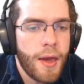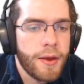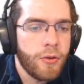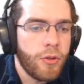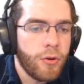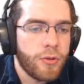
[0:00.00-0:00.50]

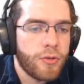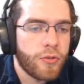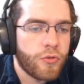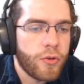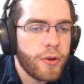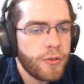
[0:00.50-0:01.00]
And you'll notice
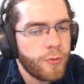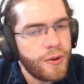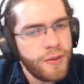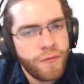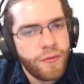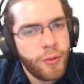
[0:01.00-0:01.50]
this runs. We
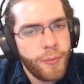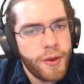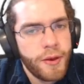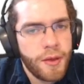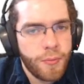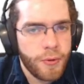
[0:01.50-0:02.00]
didn't fill them
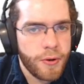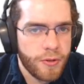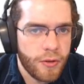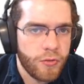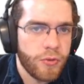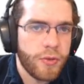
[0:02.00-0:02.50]
in yet, but
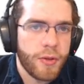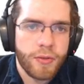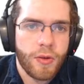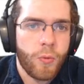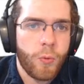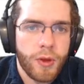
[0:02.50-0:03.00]
essentially
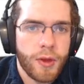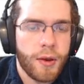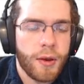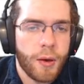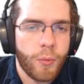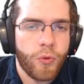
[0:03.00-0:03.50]
that's how we
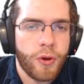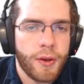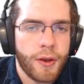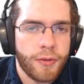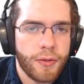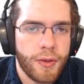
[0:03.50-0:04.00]
can
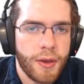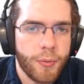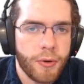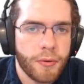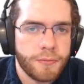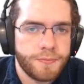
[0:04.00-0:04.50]
print out the
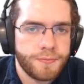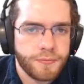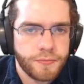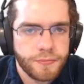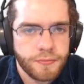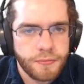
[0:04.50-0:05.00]
table.
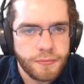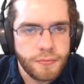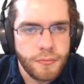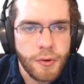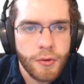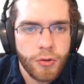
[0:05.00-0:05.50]

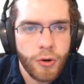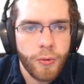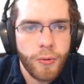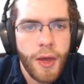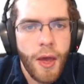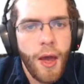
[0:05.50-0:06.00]

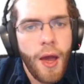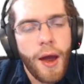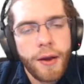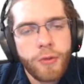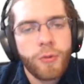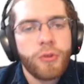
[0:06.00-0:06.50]
So
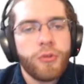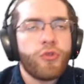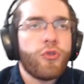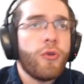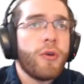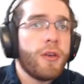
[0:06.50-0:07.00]
I just wanted to
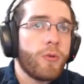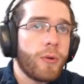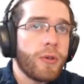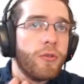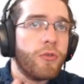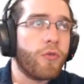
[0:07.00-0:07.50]
showcase
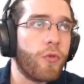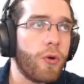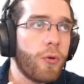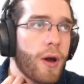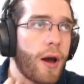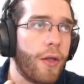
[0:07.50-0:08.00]
what this
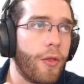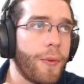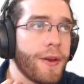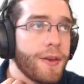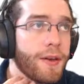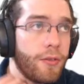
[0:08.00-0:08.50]
row
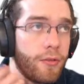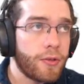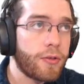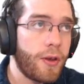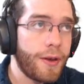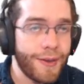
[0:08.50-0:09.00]
column idea
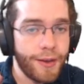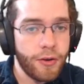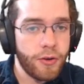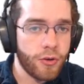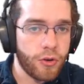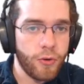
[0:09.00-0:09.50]
looks like
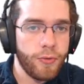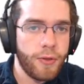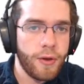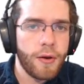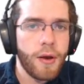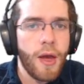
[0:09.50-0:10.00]
in the code
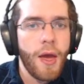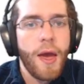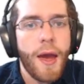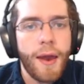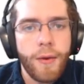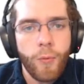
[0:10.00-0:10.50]
there.
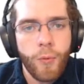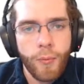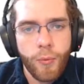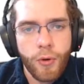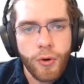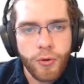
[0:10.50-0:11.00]
And
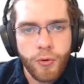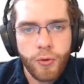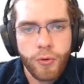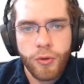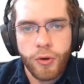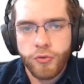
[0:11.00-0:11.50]
one more
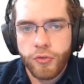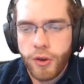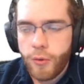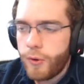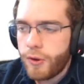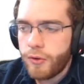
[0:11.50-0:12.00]
cool notion
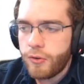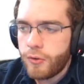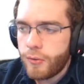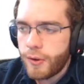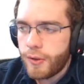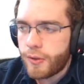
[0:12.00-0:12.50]
that we can
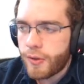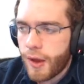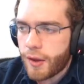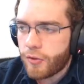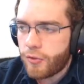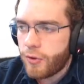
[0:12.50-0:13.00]
do is
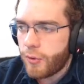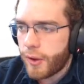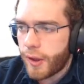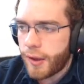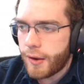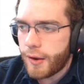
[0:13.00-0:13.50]
actually go
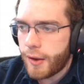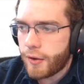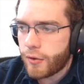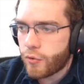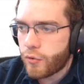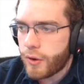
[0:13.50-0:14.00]
ahead
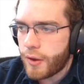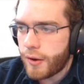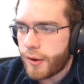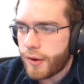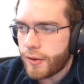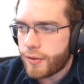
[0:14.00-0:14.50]
and
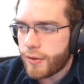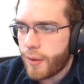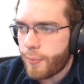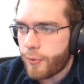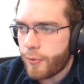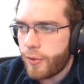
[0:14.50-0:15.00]
create an
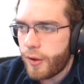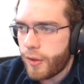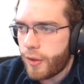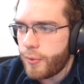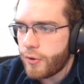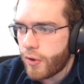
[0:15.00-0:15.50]
example.
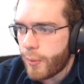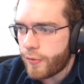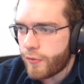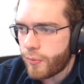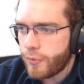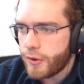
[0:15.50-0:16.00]
Let me grab
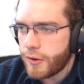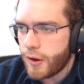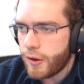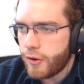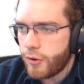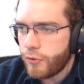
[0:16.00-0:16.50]
it from the
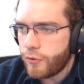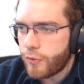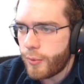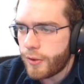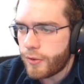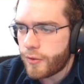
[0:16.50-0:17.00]
notes
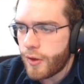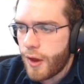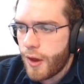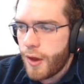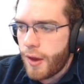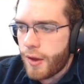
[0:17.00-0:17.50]
from us.
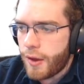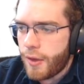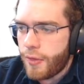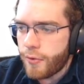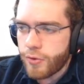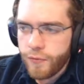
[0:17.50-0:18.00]

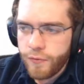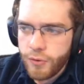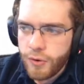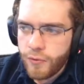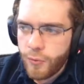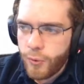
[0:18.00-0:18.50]
There's a
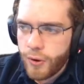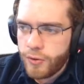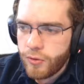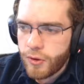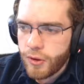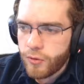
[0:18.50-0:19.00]
few different
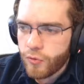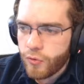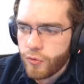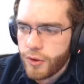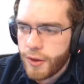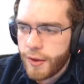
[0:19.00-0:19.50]
ways you can
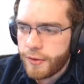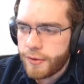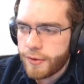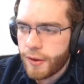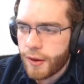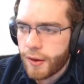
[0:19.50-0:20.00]

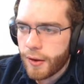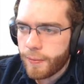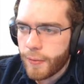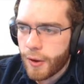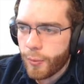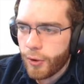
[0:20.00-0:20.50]
create
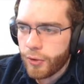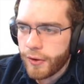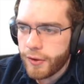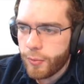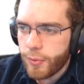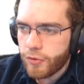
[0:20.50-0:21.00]
a
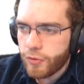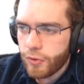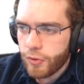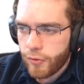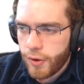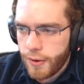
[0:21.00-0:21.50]

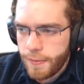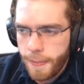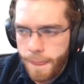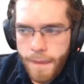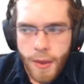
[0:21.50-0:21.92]
multi-dimensional array.